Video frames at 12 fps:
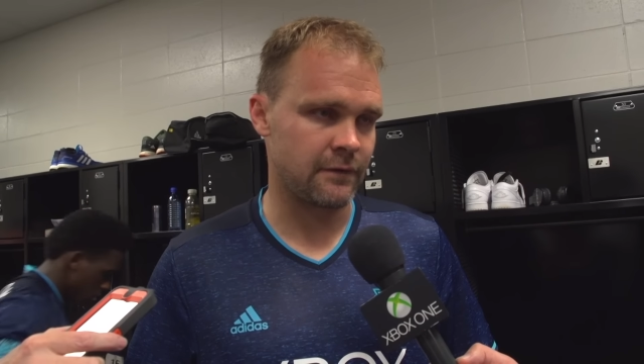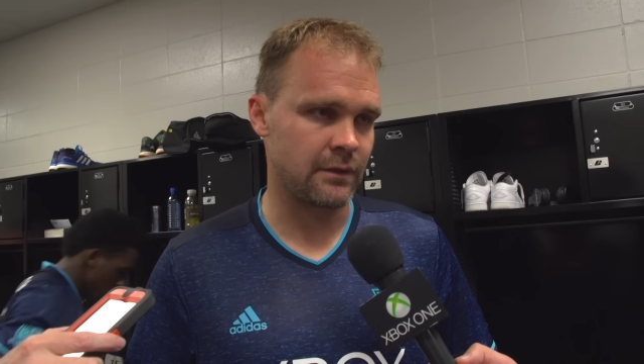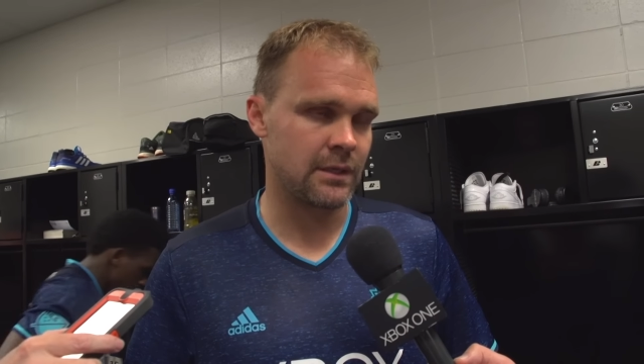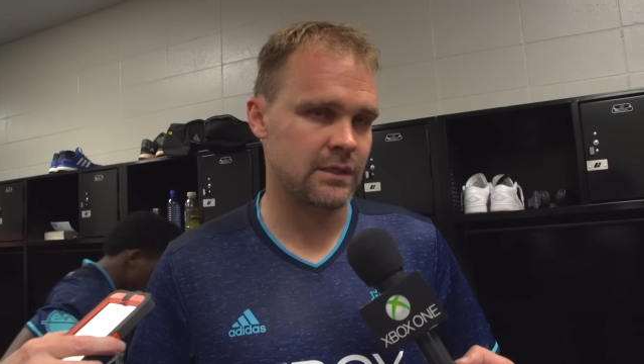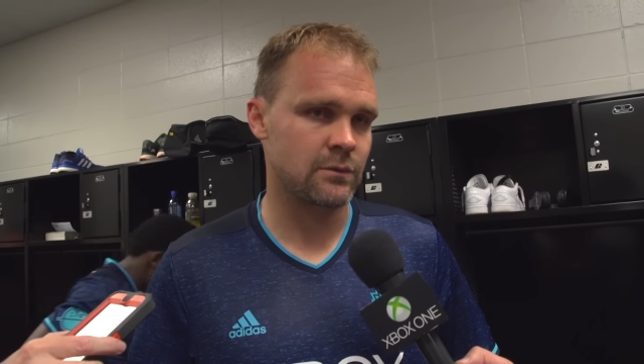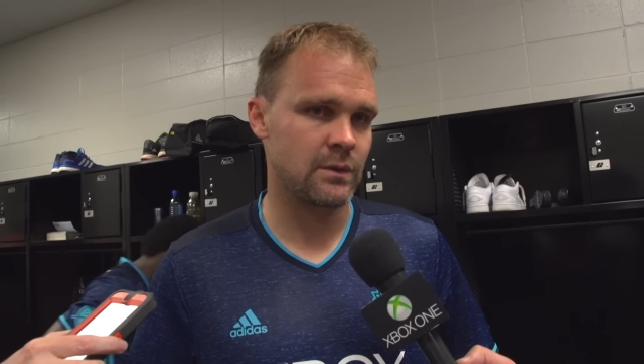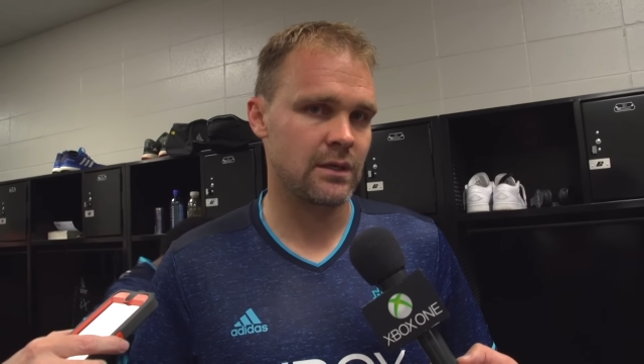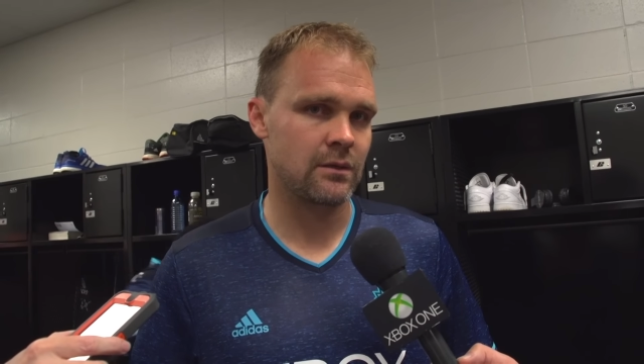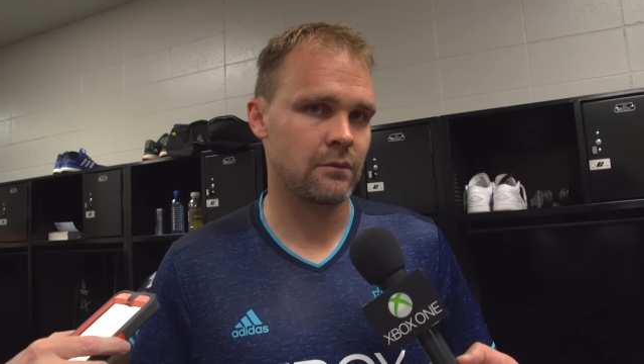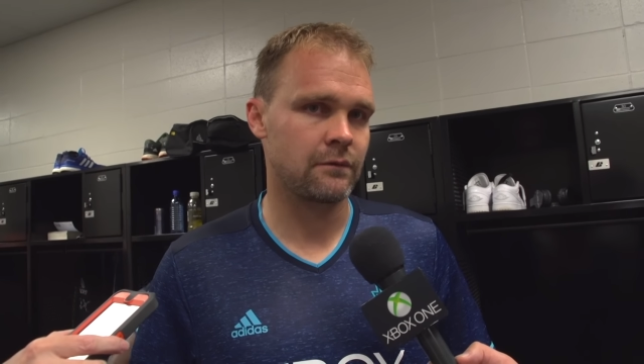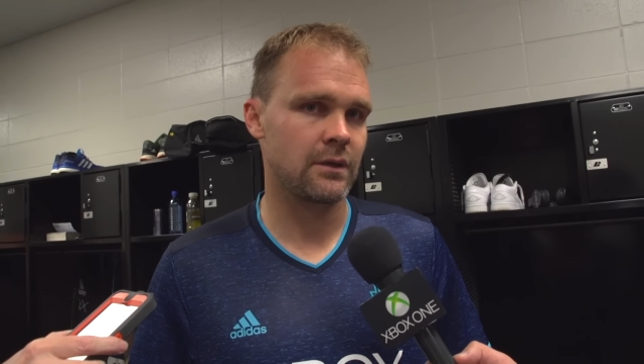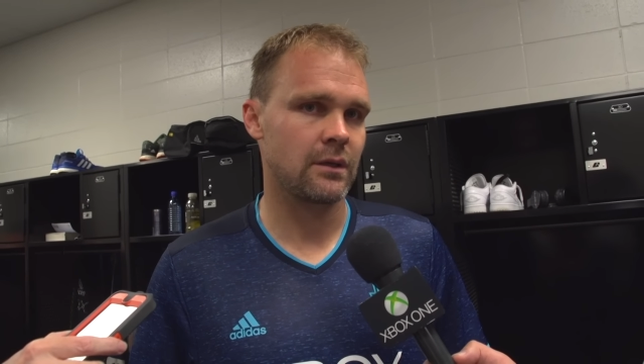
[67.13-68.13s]
Philly next week, and
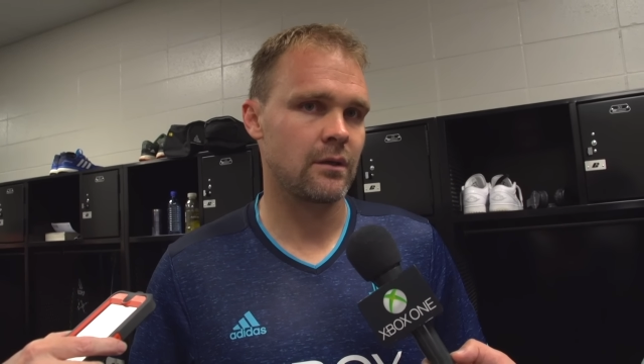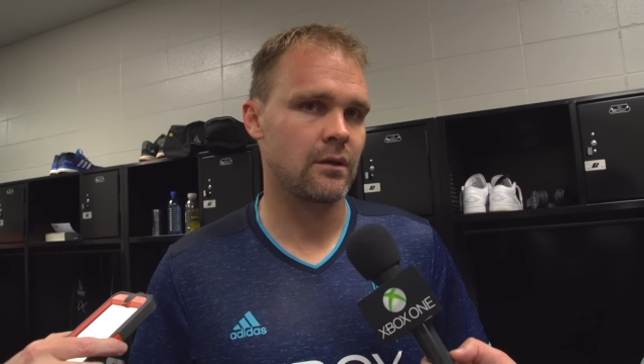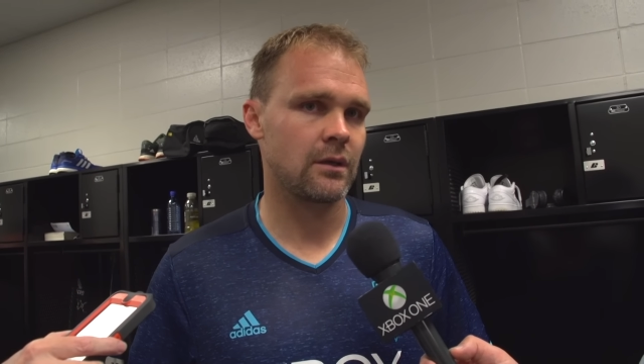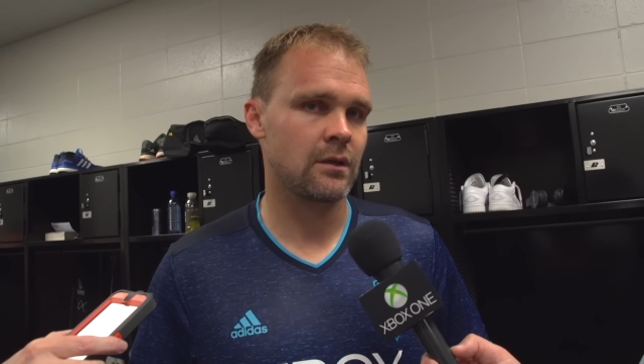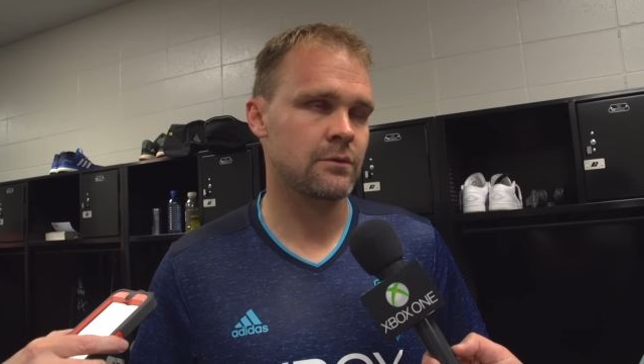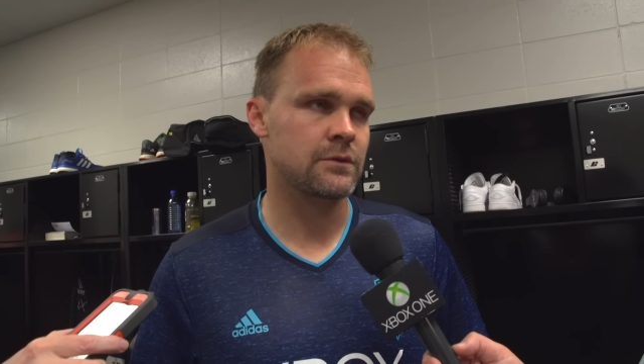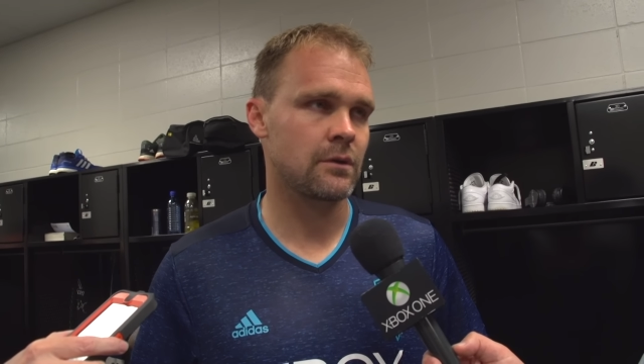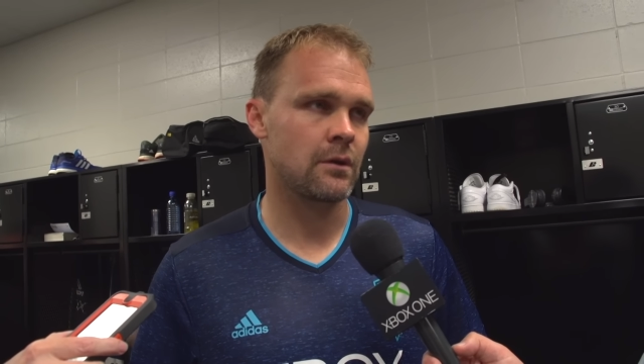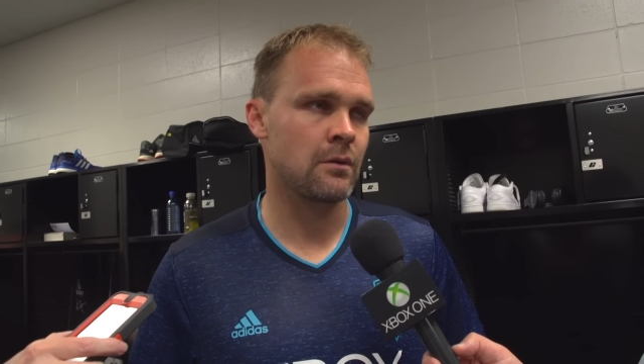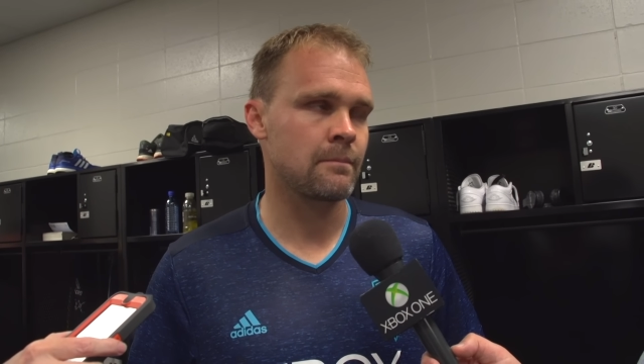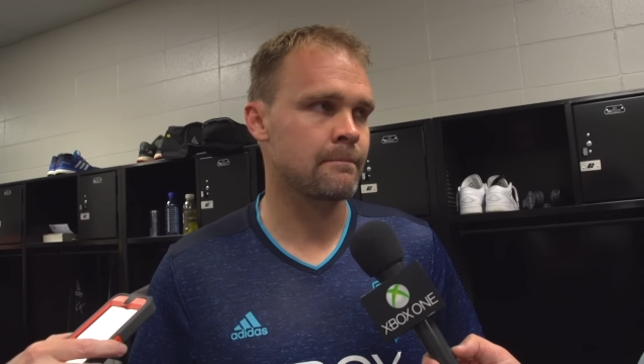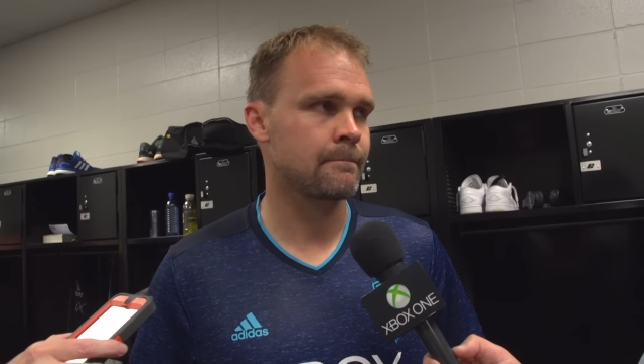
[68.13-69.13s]
hopefully get a get a result
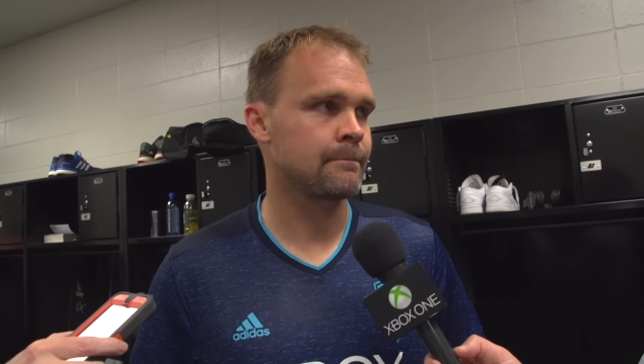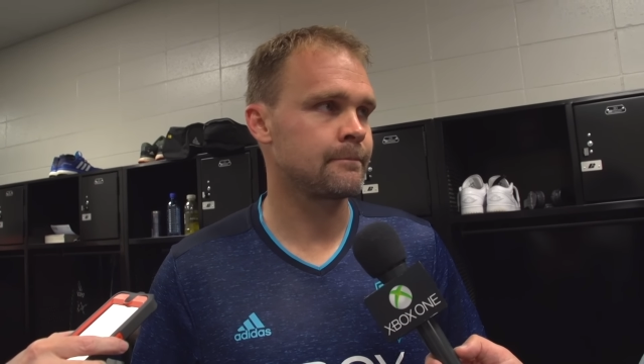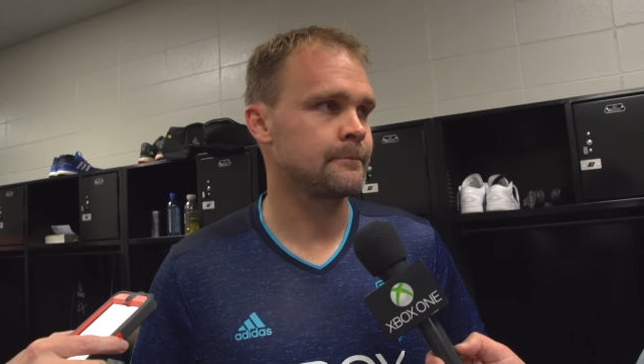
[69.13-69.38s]
at home.